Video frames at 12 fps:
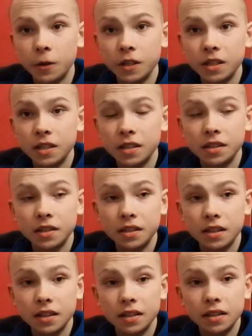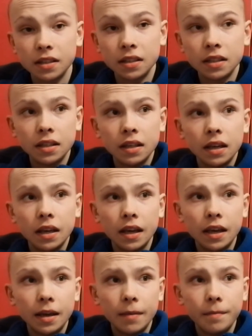honest, isn't it?
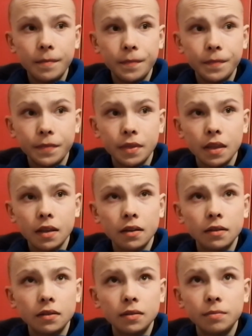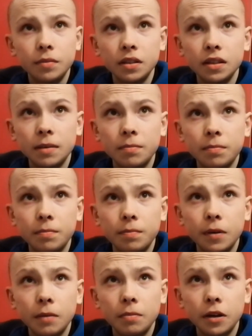But yeah,
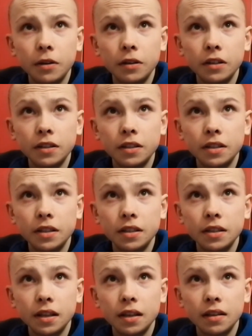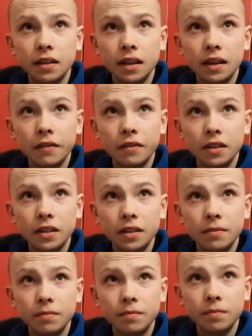Poland, they're
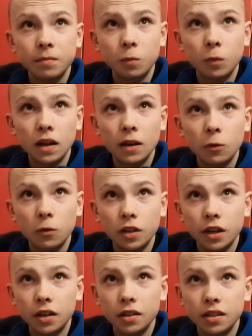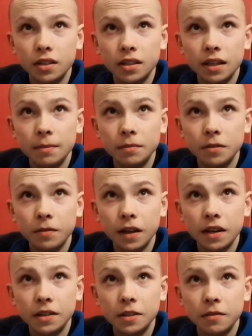a well-organised team
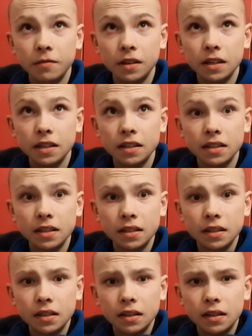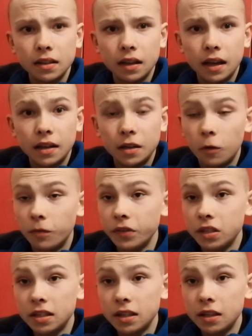defensively, and
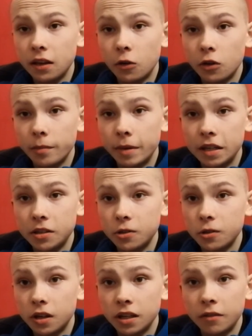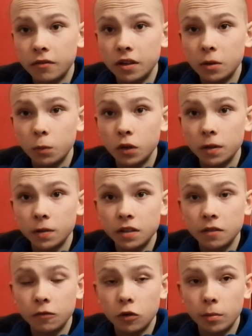obviously they got the best striker in the
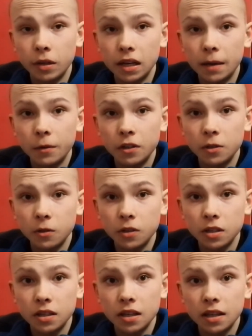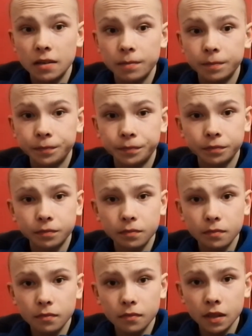world in Robert Lewandowski.
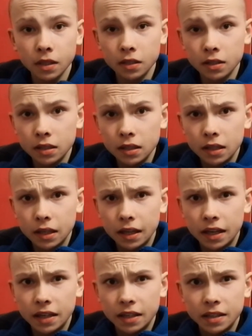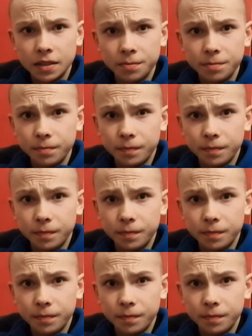And